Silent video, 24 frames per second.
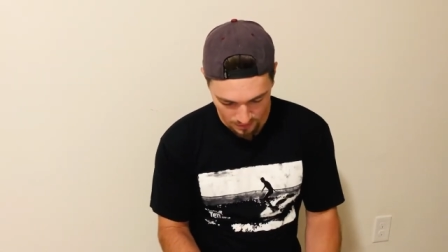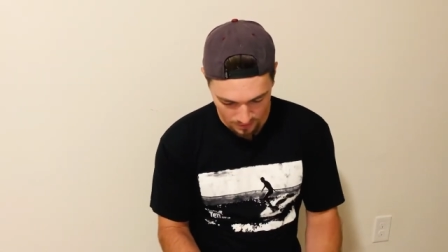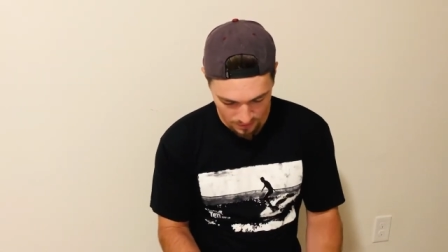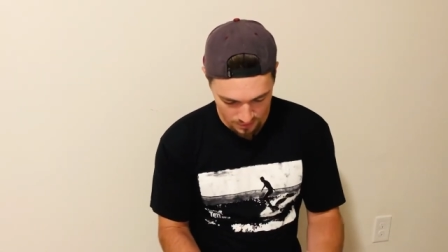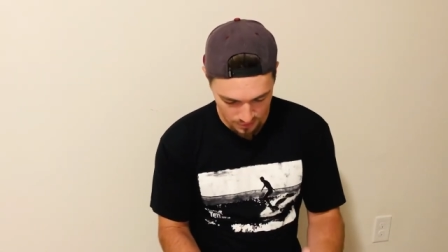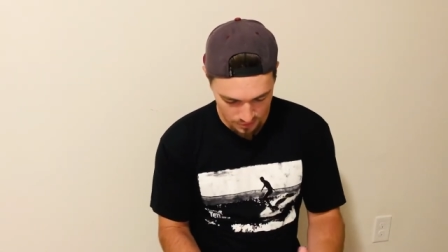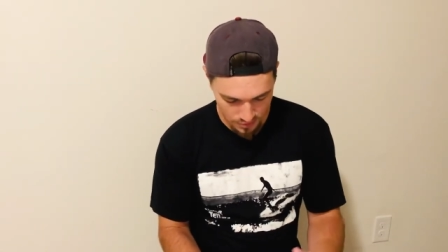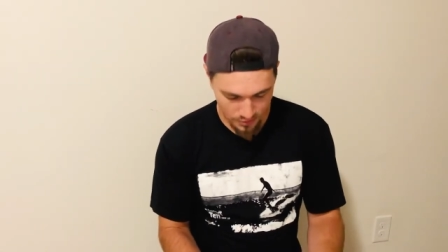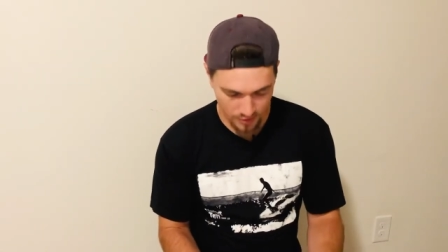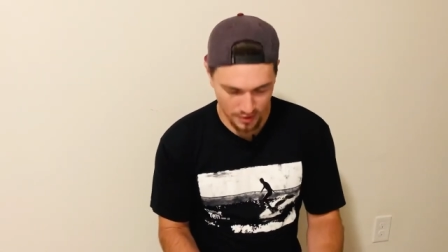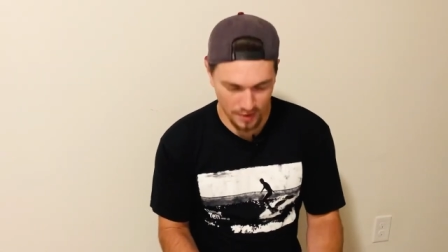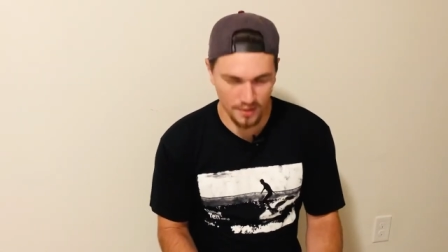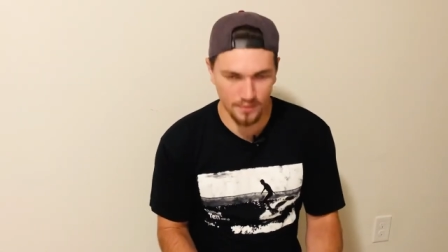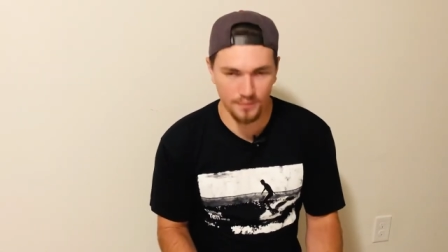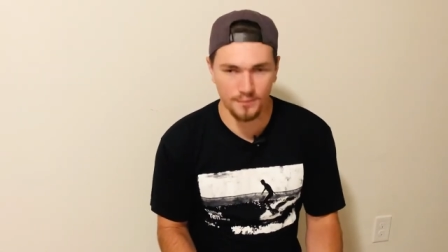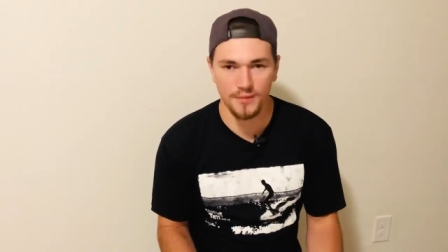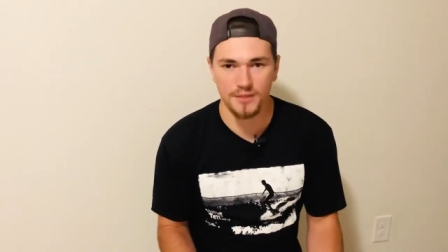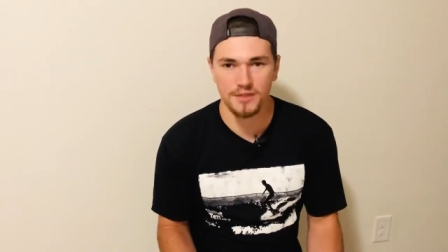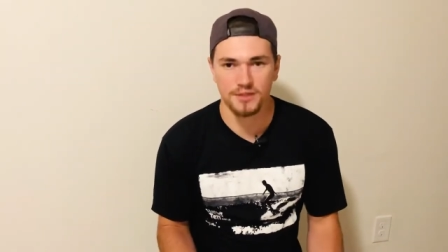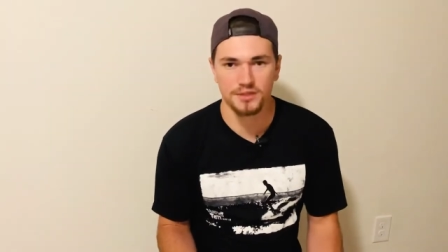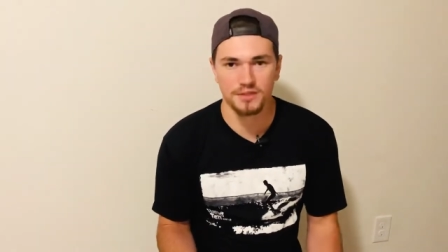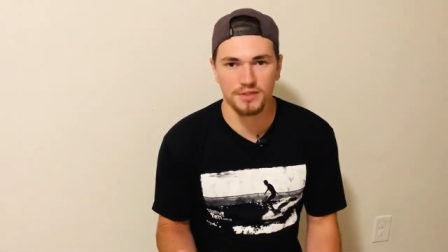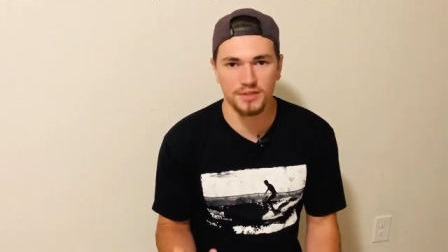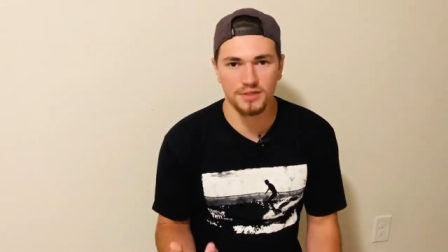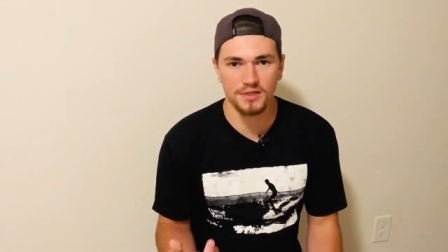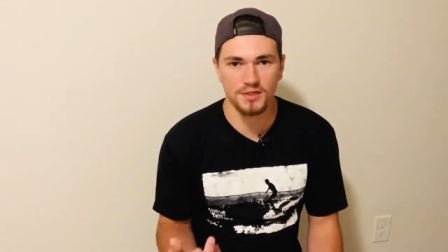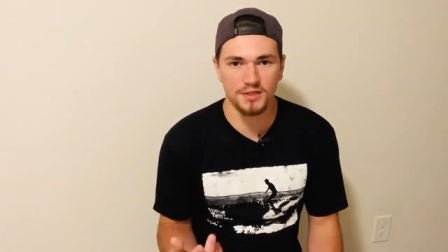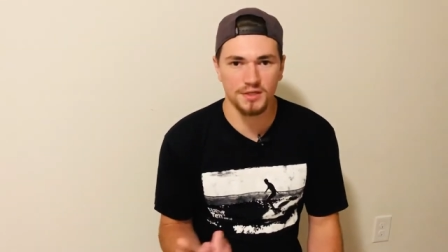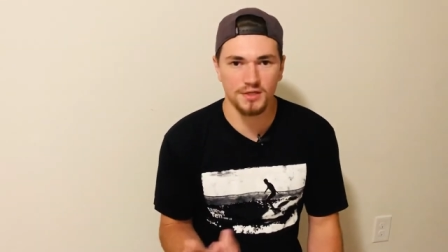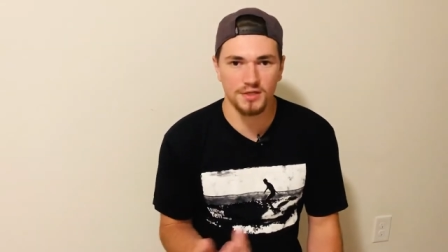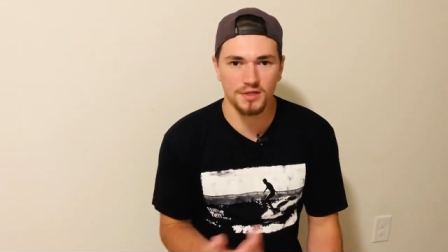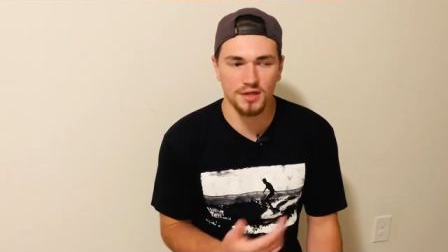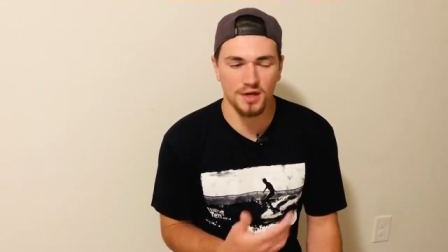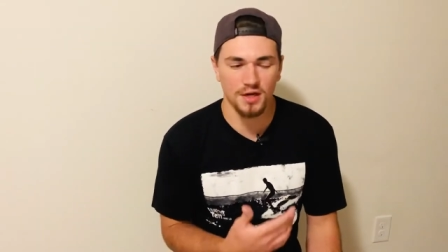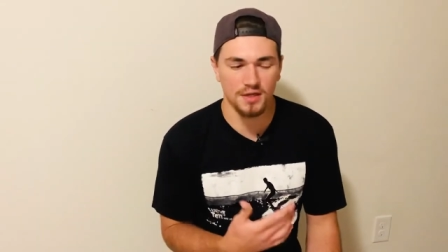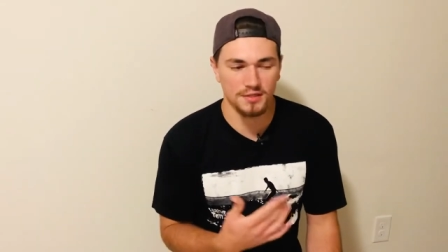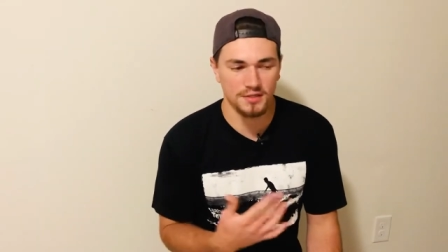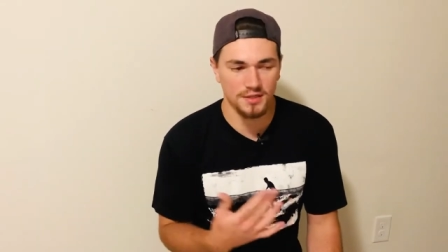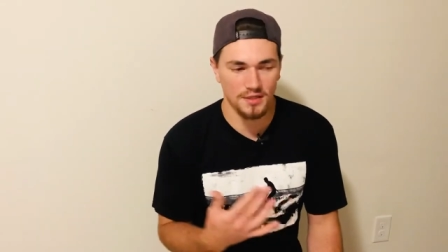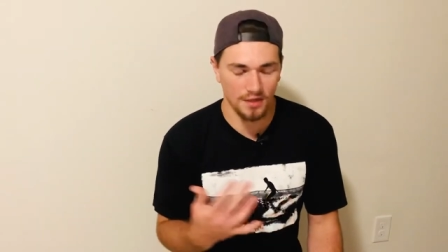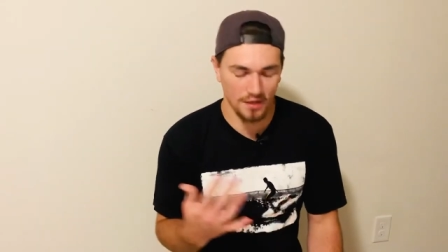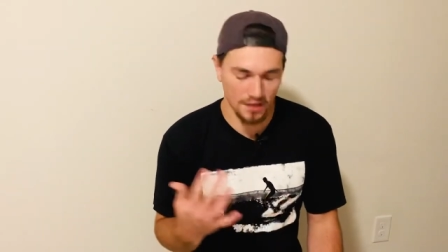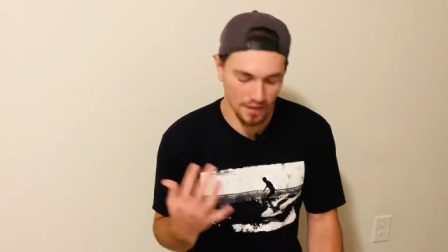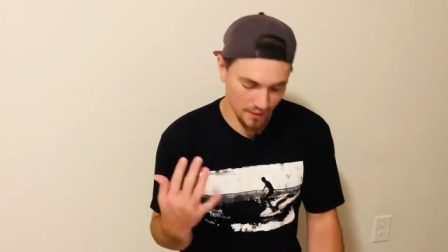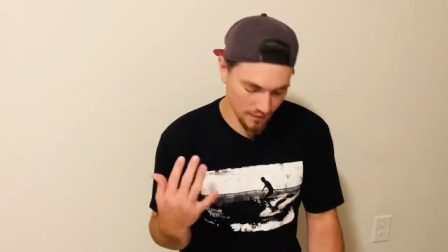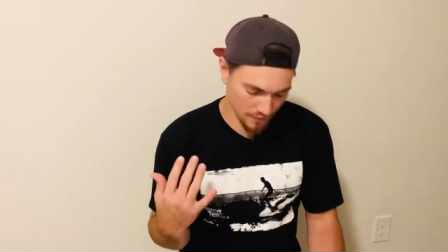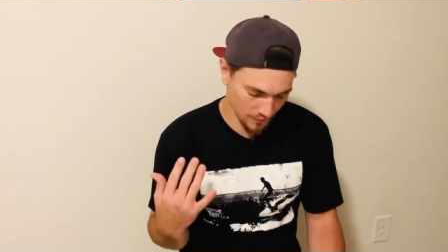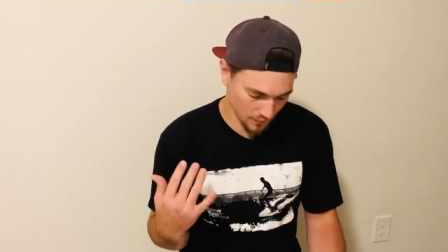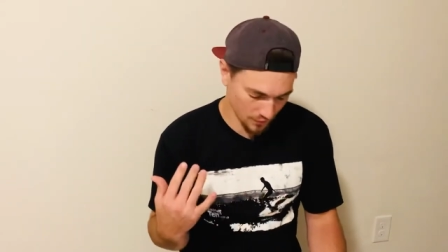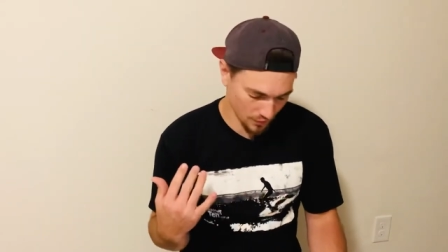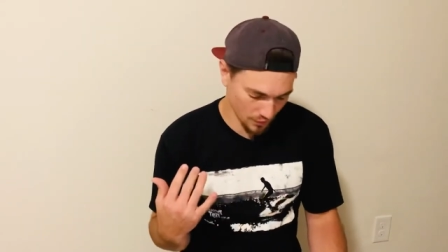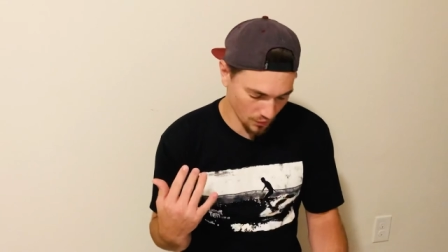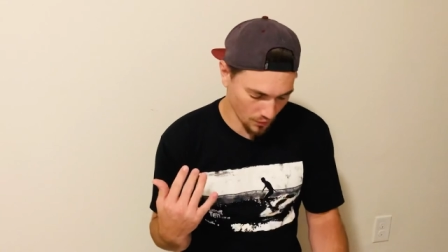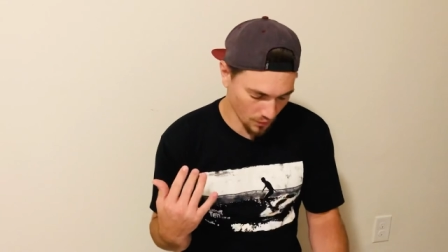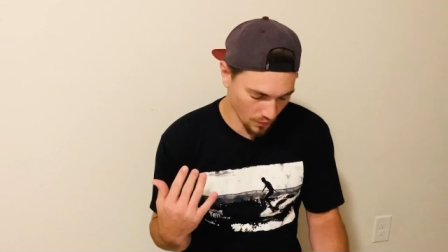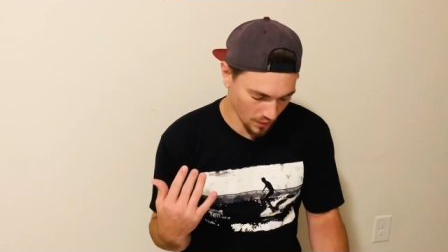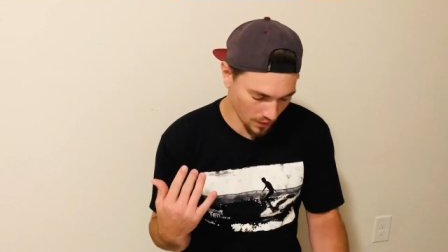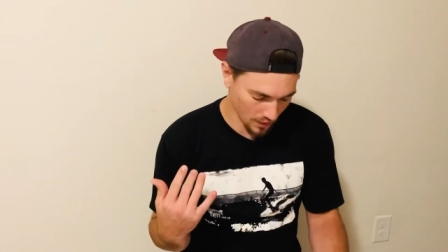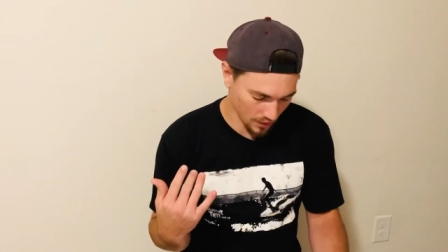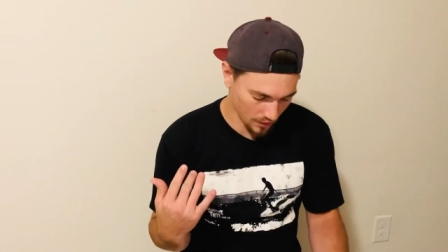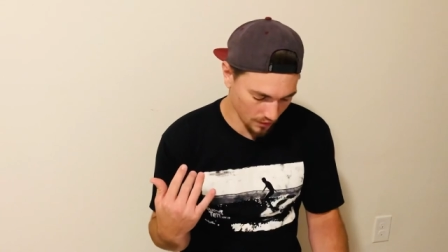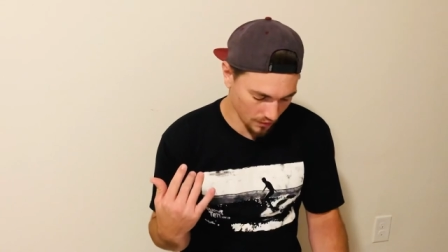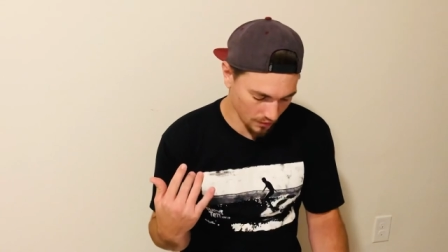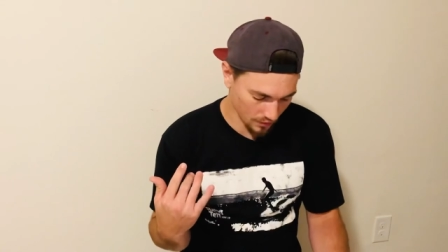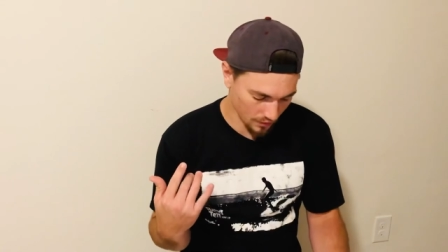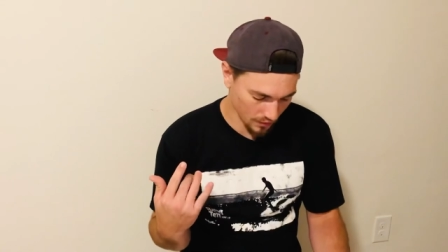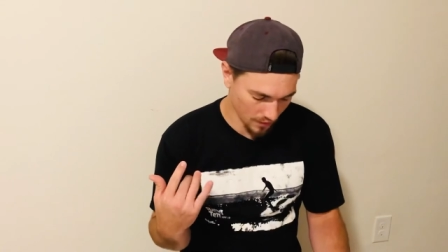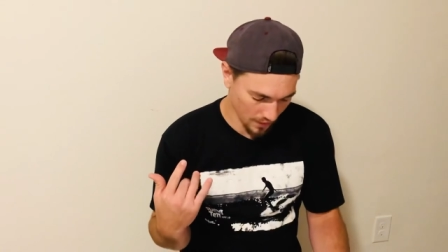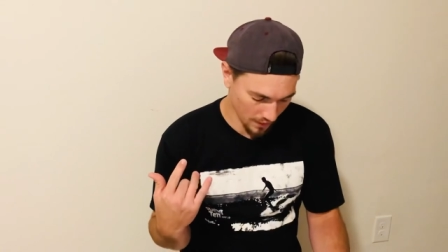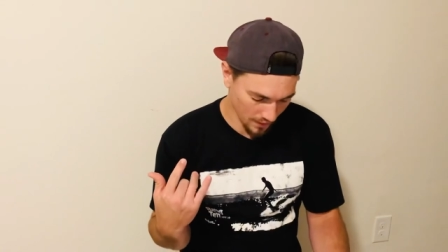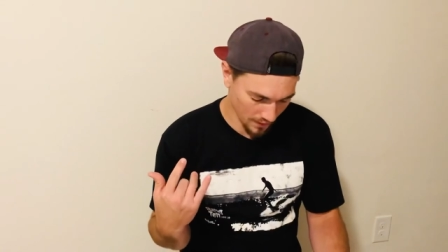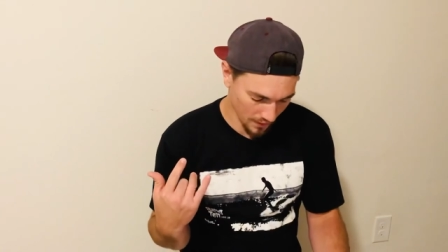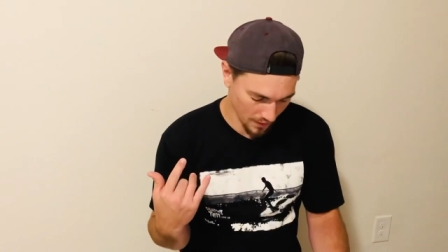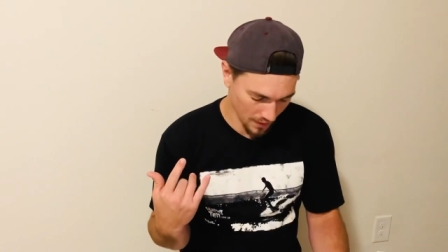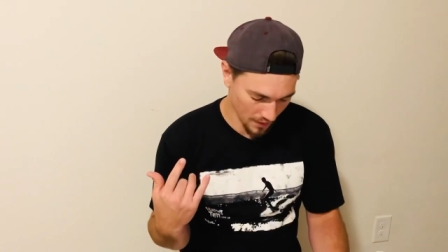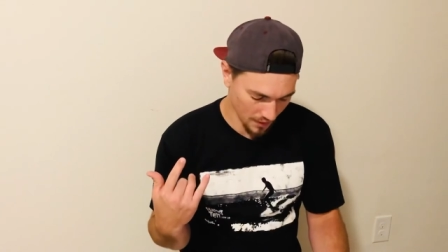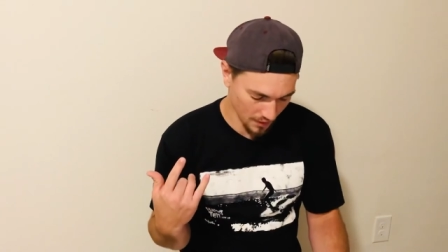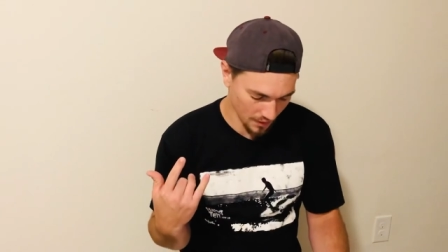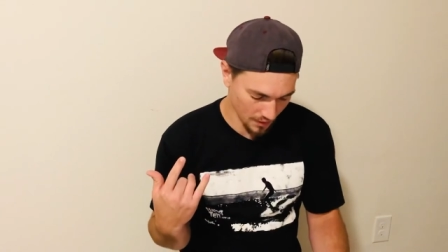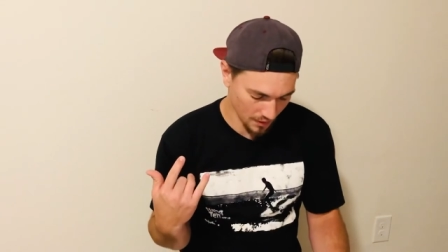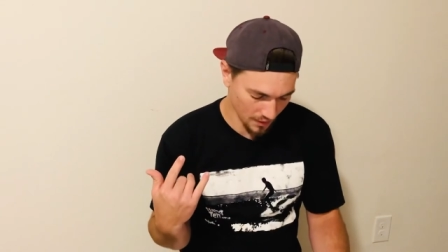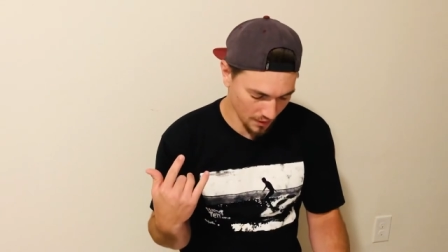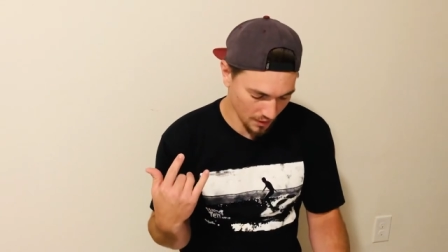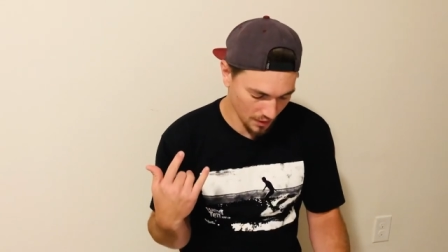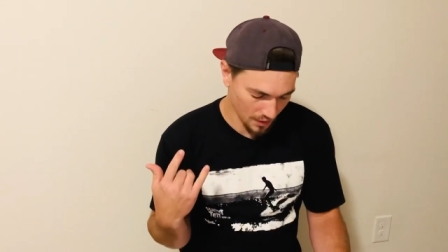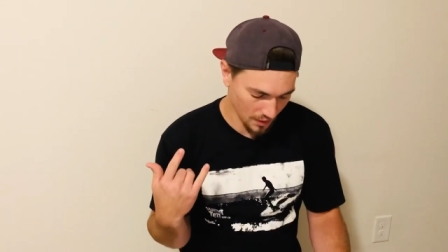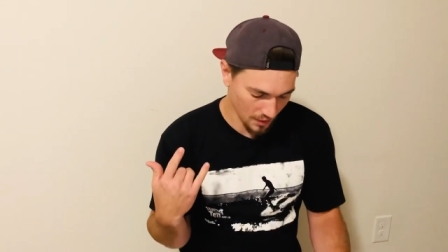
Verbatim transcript: so yeah, basically did knot tying for a while, and then